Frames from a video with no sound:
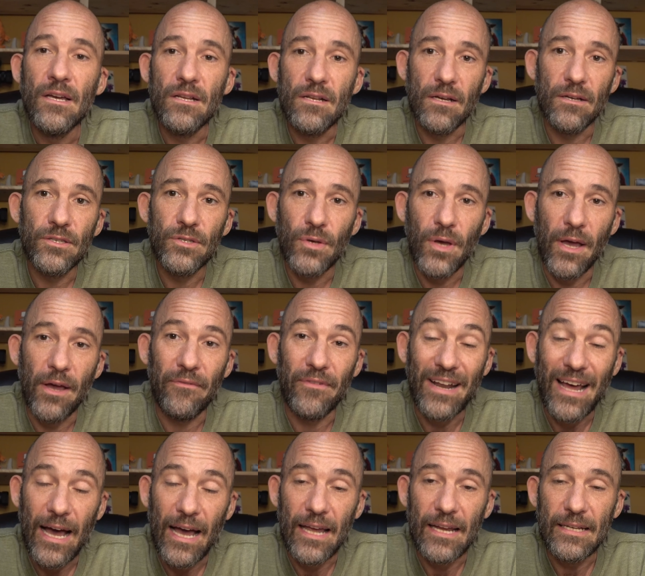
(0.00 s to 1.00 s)
just so you have
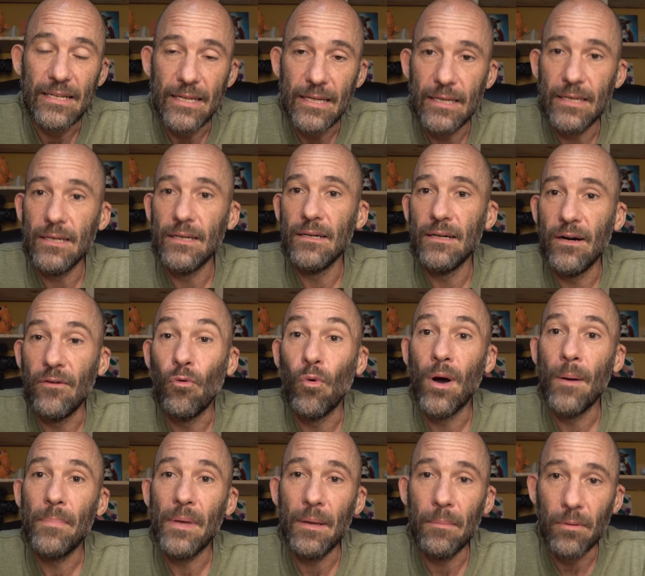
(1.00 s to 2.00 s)
an idea of
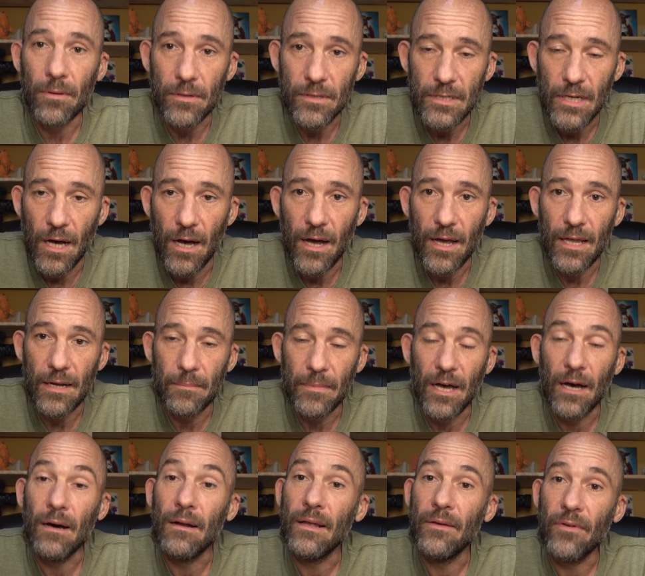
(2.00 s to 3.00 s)
what people are talking
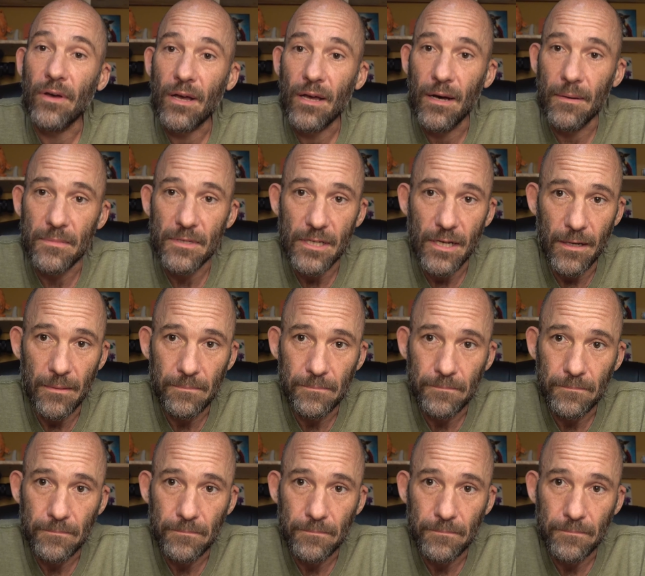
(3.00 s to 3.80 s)
about if it comes up.